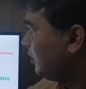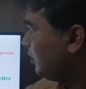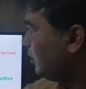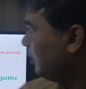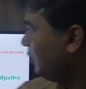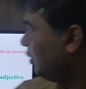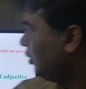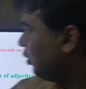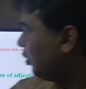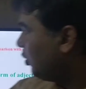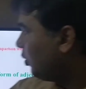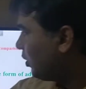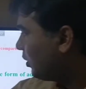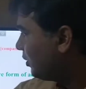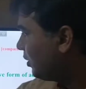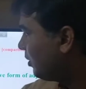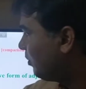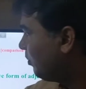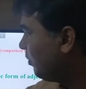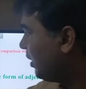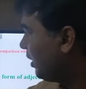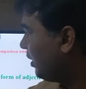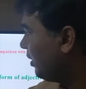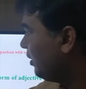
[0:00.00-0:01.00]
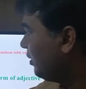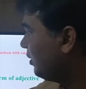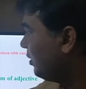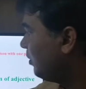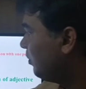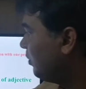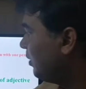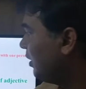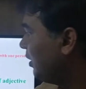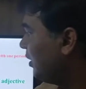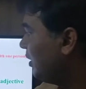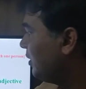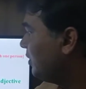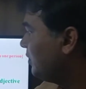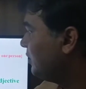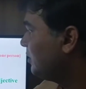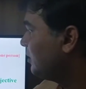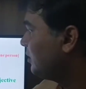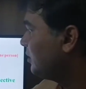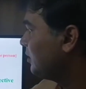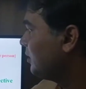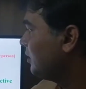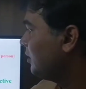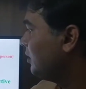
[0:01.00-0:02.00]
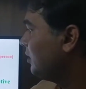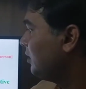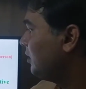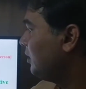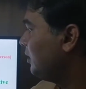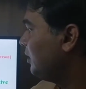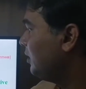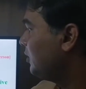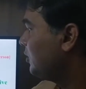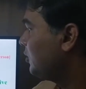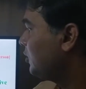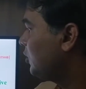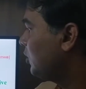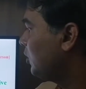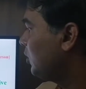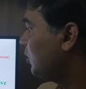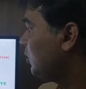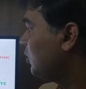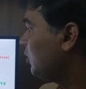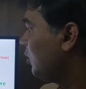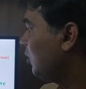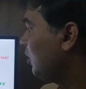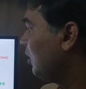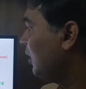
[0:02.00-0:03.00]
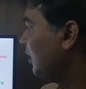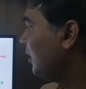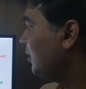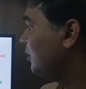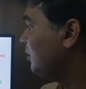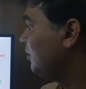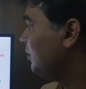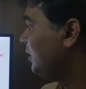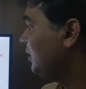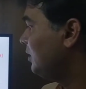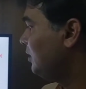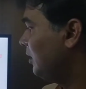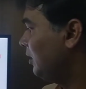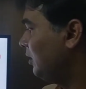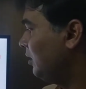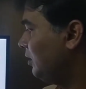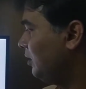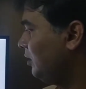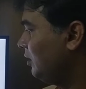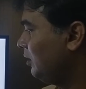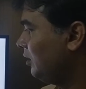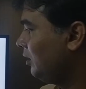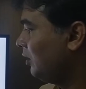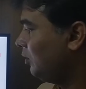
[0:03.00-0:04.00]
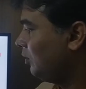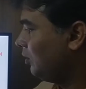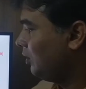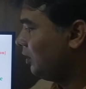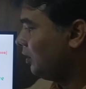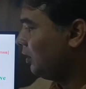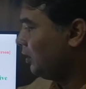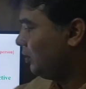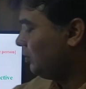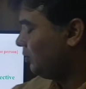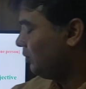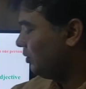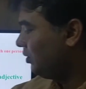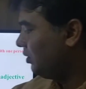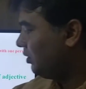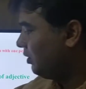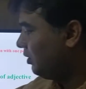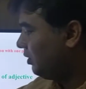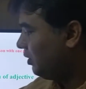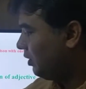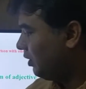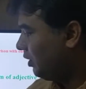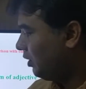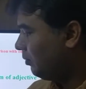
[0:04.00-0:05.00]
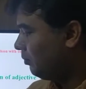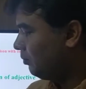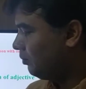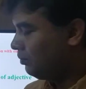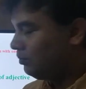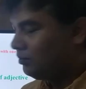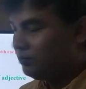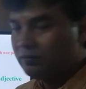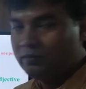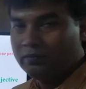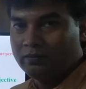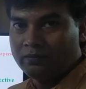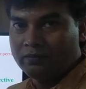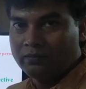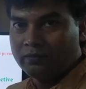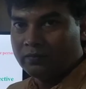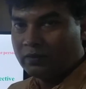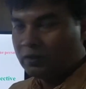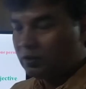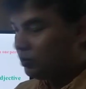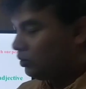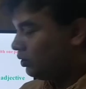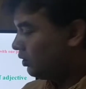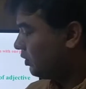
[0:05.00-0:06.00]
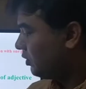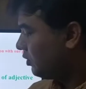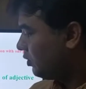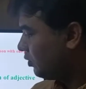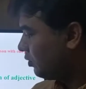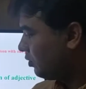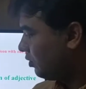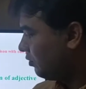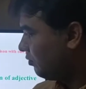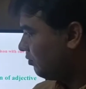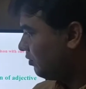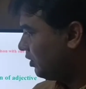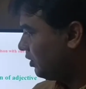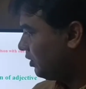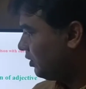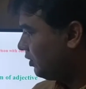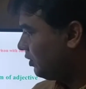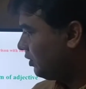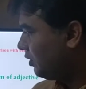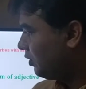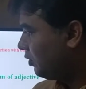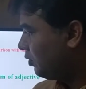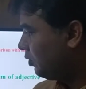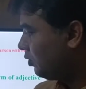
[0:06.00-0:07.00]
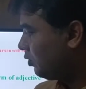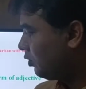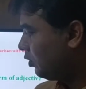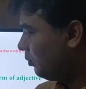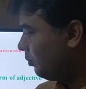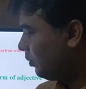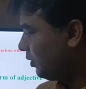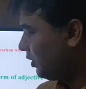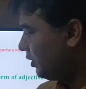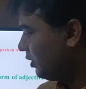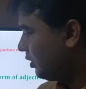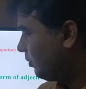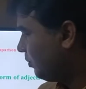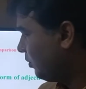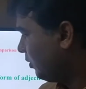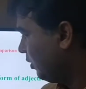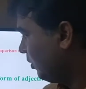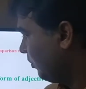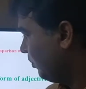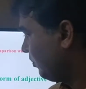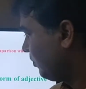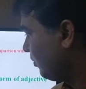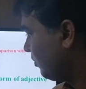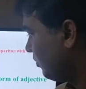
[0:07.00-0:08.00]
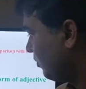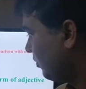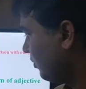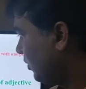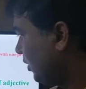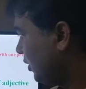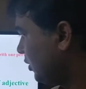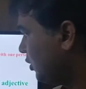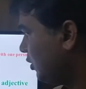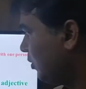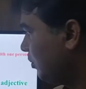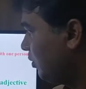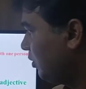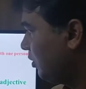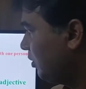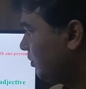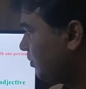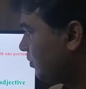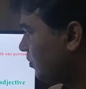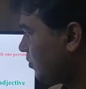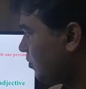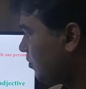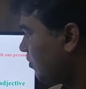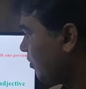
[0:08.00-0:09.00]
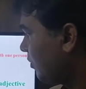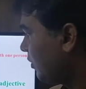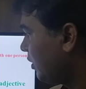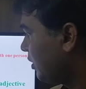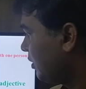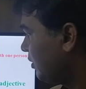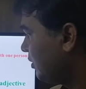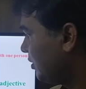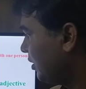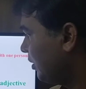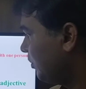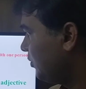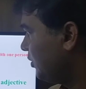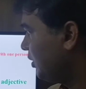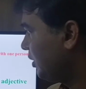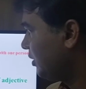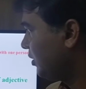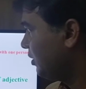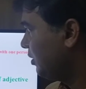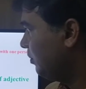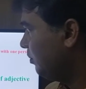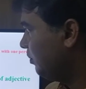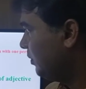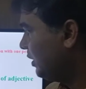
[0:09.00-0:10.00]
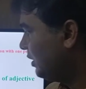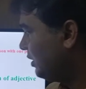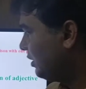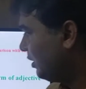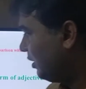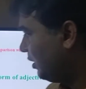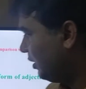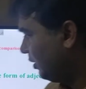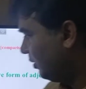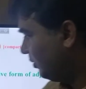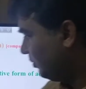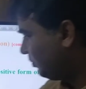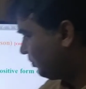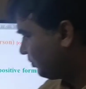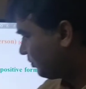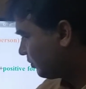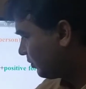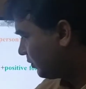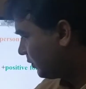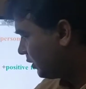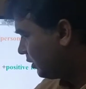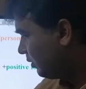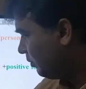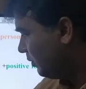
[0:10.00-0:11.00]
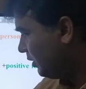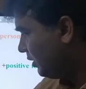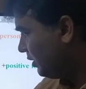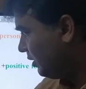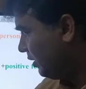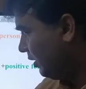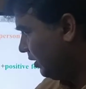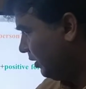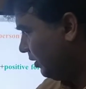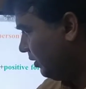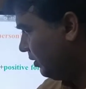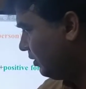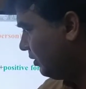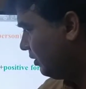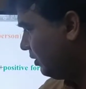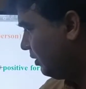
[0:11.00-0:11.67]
No other man in the village is so tall as Mizan. Now, I am going to convert it into comparative form. First of all, subject Mizan, Mizan,